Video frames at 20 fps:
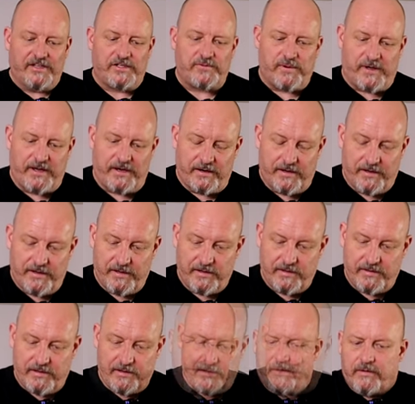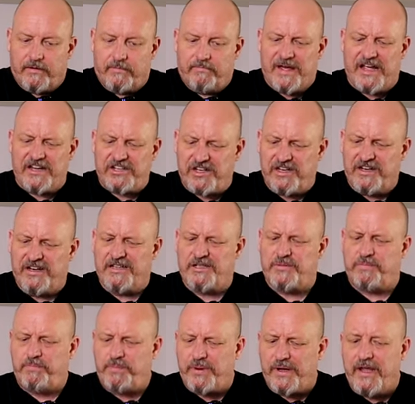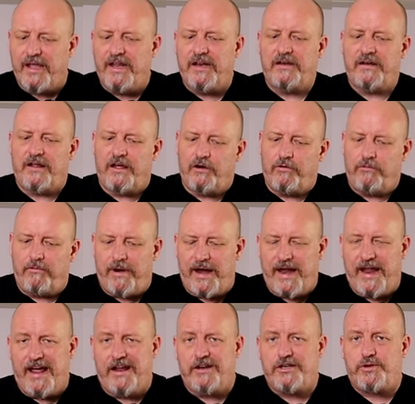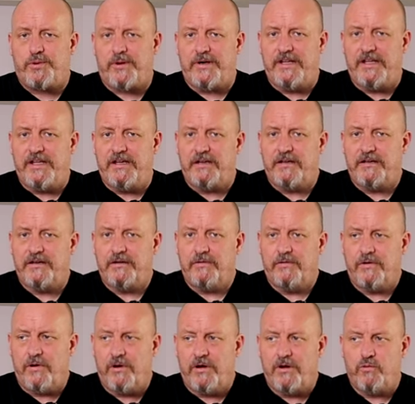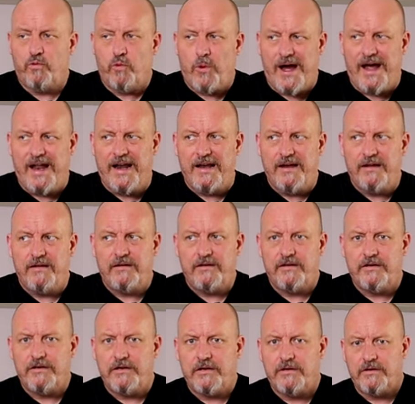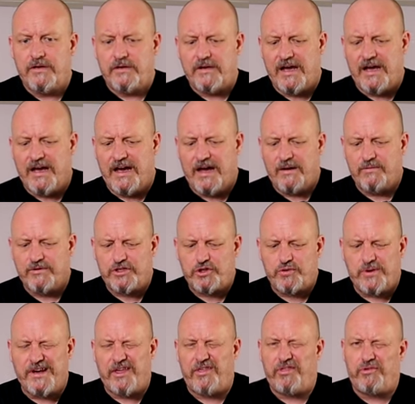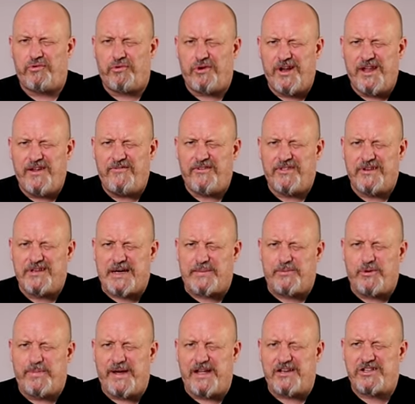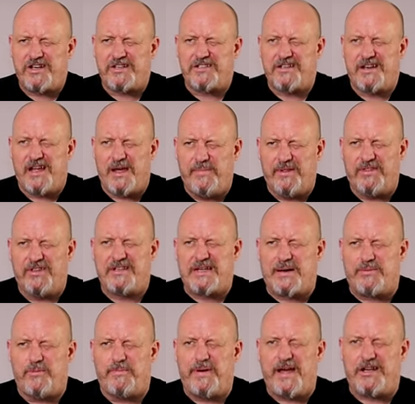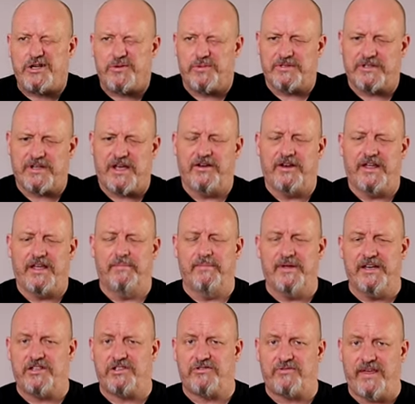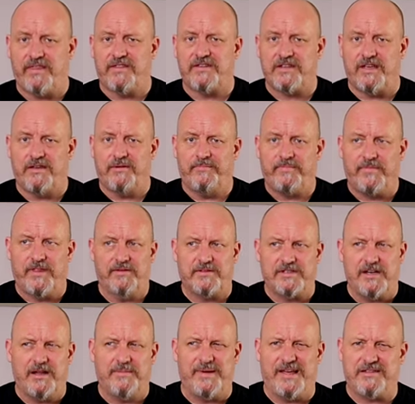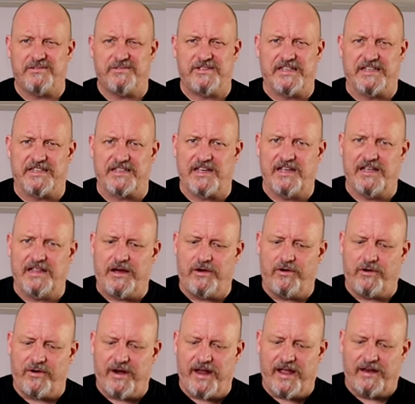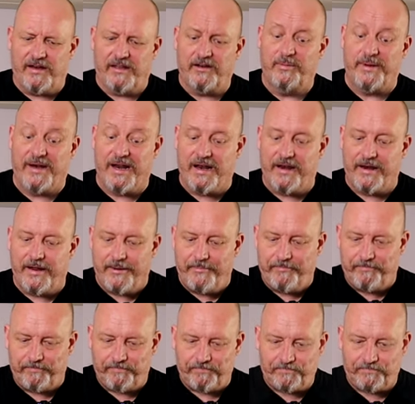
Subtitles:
this one, mash in has been around 21, it was 23 for the double batch yesterday, but the double batch was only a mid-strength, so there was only about 6 kilo of grain, a little bit under.